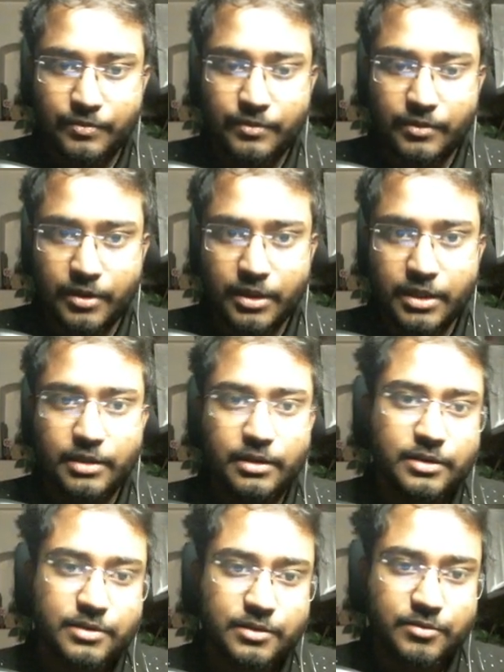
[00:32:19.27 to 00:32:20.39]
Okay,
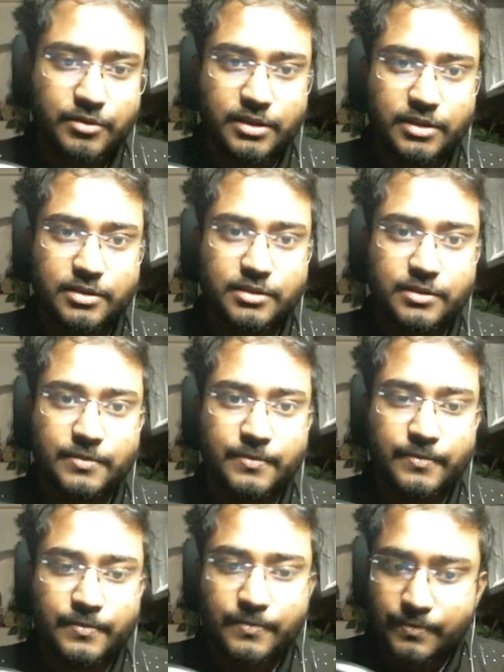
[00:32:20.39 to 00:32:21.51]
let's just run this
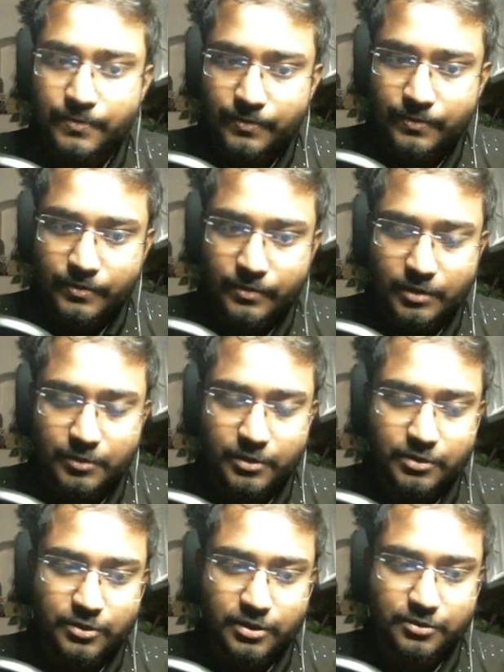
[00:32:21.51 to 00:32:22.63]
if this
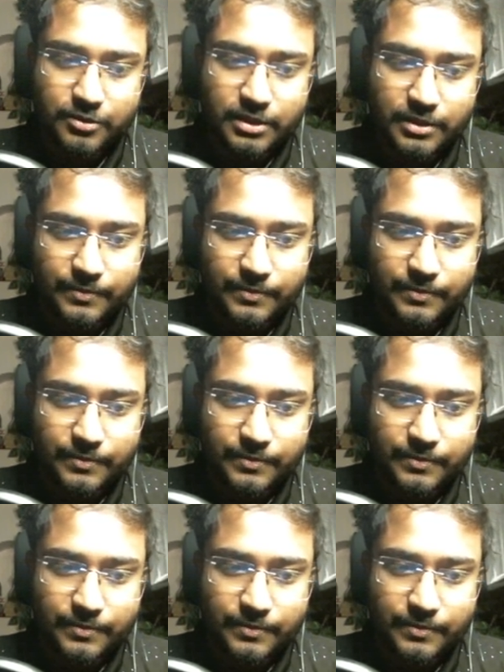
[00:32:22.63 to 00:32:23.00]
works well.